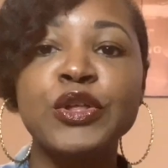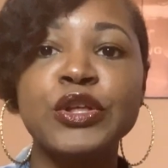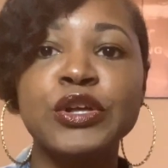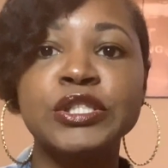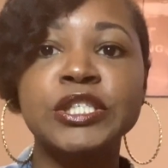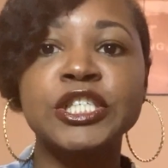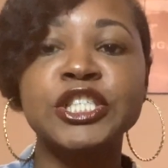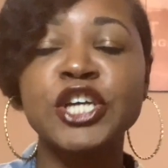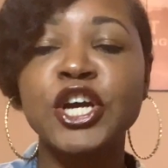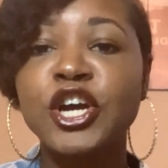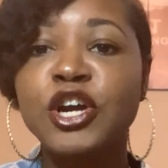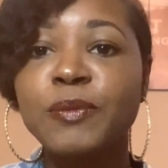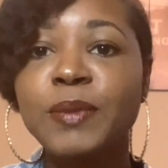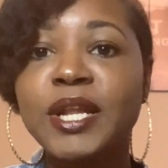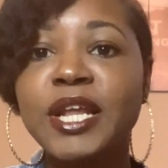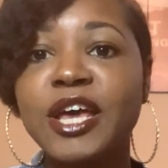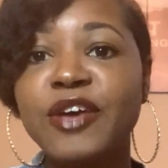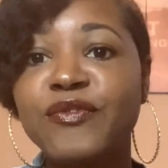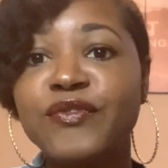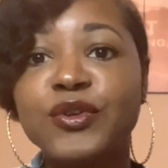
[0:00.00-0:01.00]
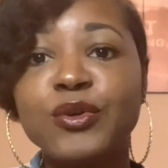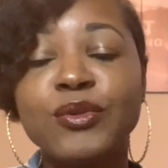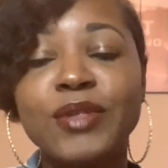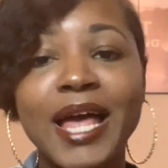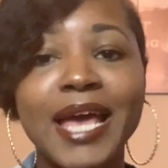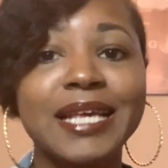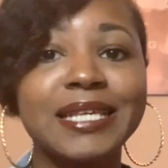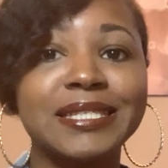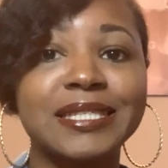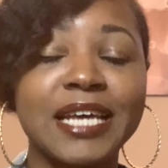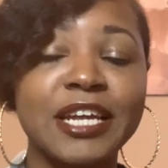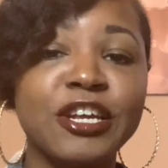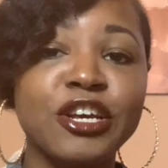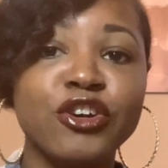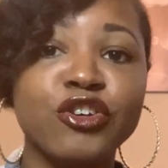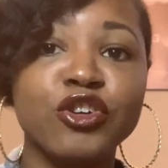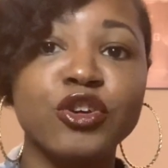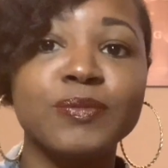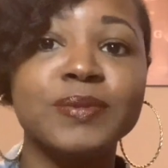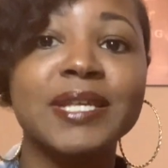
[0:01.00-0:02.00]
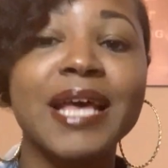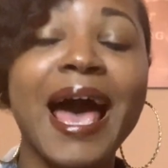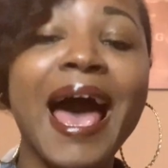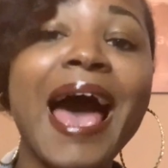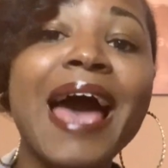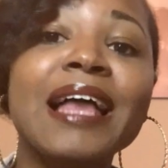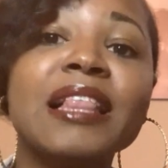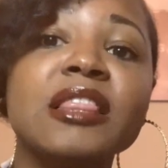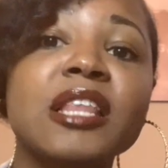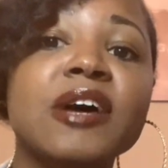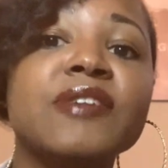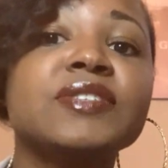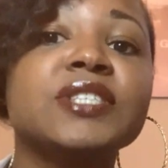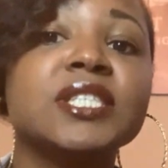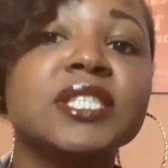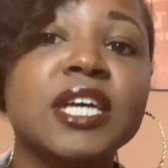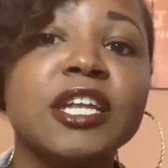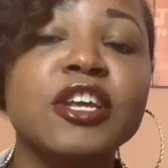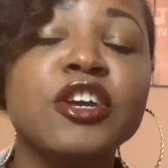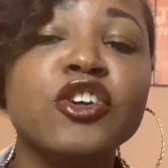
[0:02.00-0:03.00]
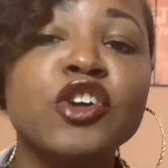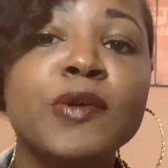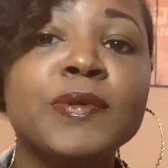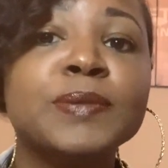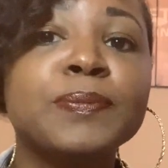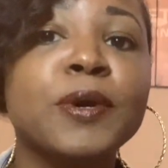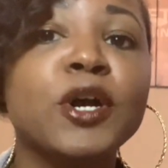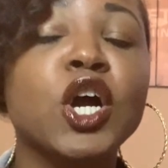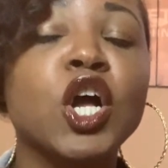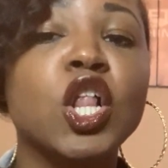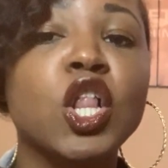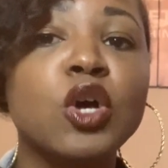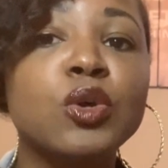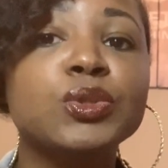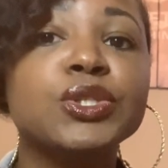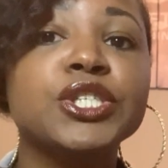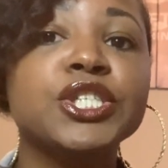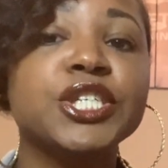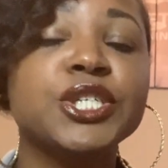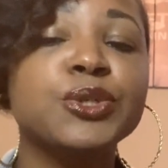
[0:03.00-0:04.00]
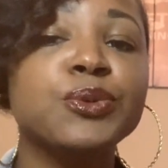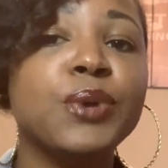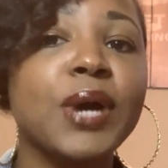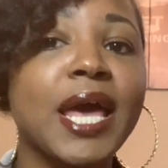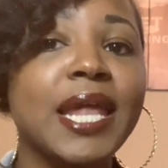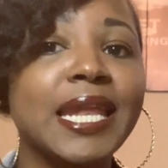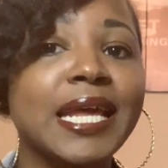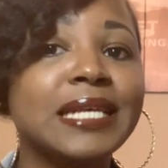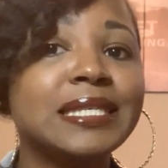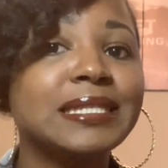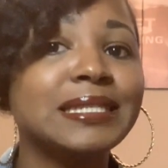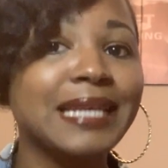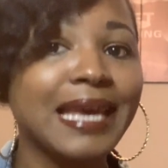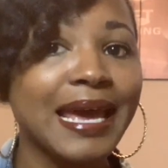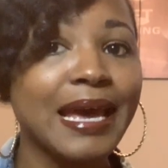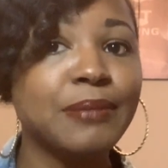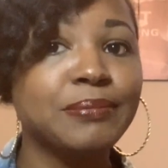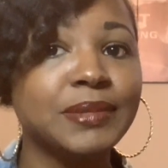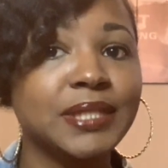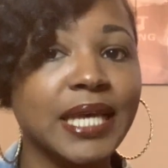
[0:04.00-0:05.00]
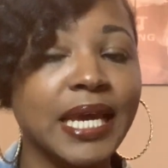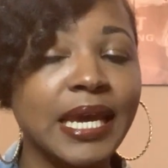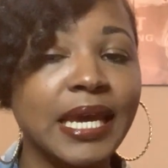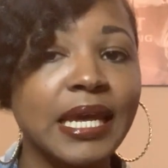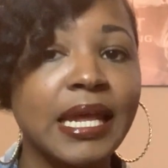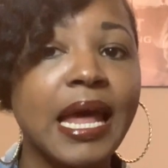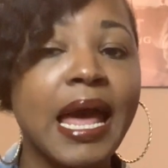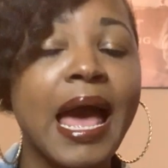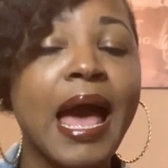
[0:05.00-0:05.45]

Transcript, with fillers: Determine if you like study groups. I love study groups, but closer to an exam date.